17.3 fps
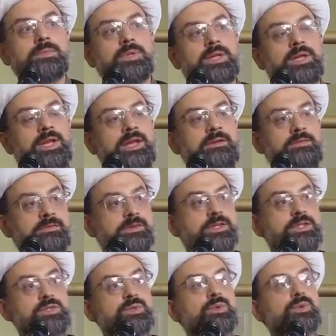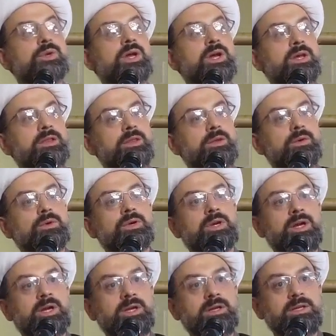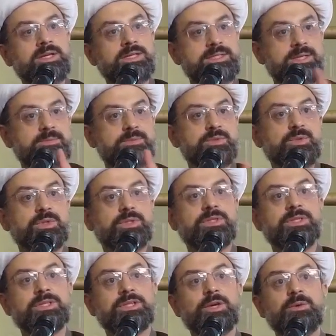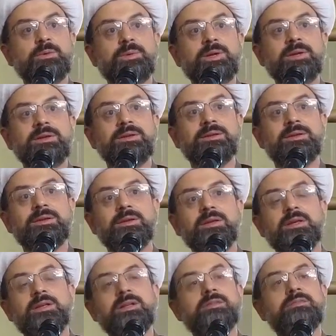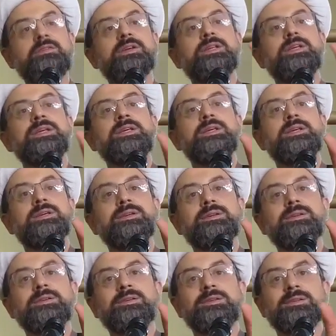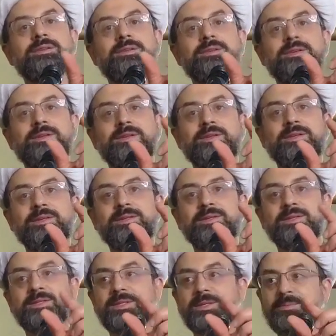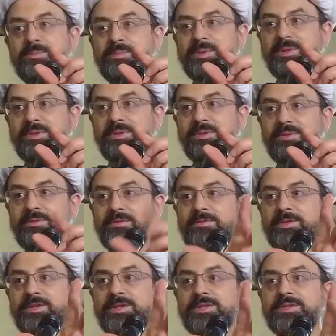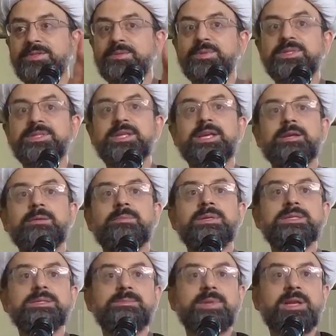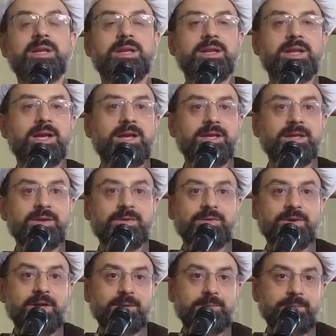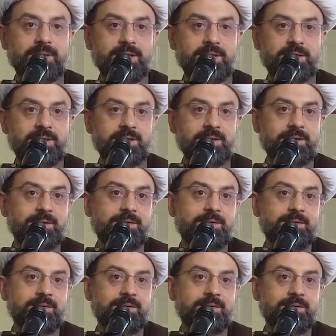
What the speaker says: in every surah in the Quran, except Surah At-Tawbah, in a very simple verse. We say, Bismillahir Rahmanir